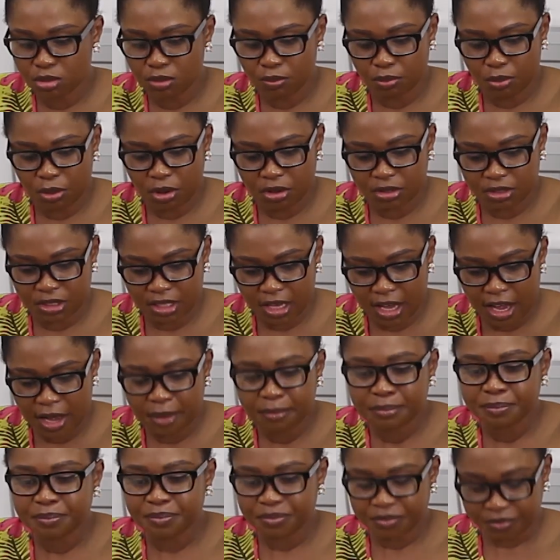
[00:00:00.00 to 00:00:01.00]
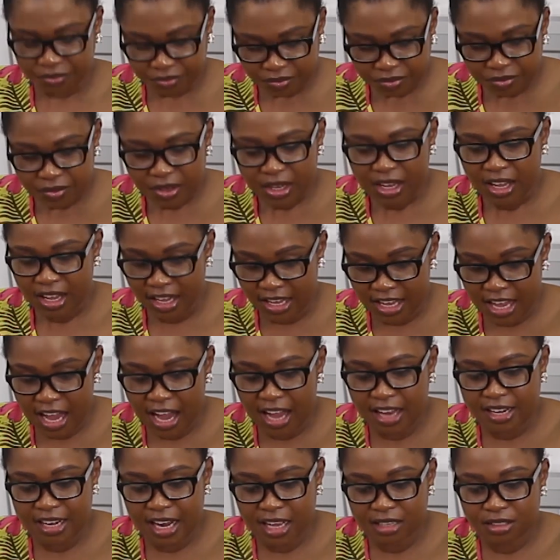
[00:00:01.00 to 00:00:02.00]
with boiled yam.
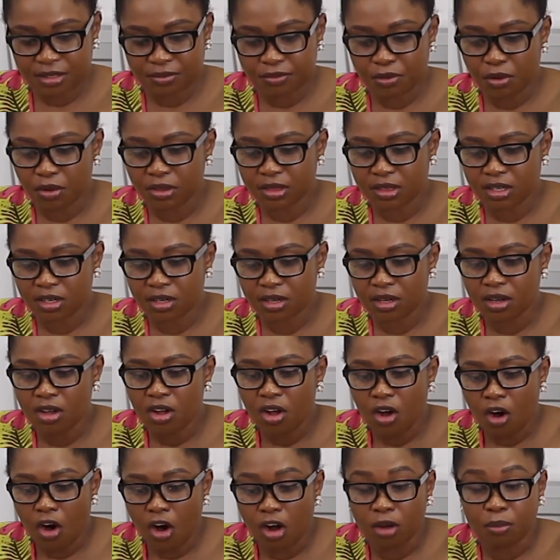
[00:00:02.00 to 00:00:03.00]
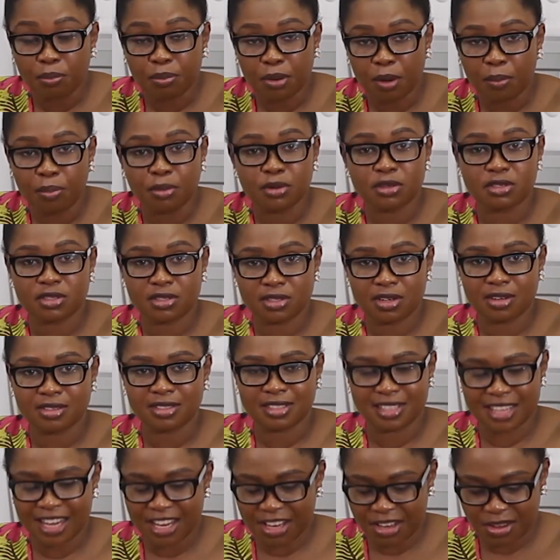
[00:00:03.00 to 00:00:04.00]
Yeah, that's for the all-purpose
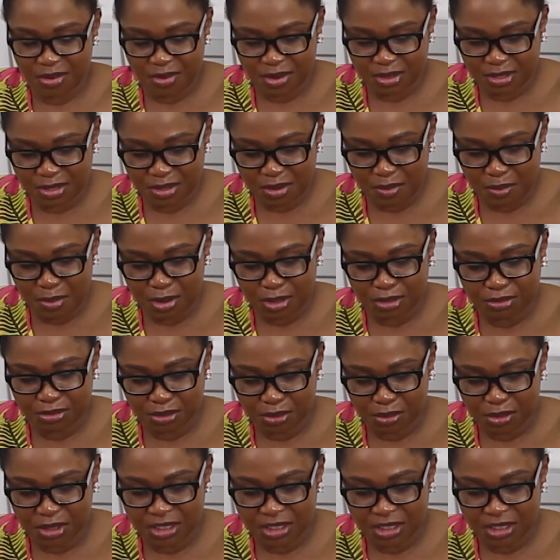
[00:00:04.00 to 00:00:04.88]
sauce. Thank you all so much for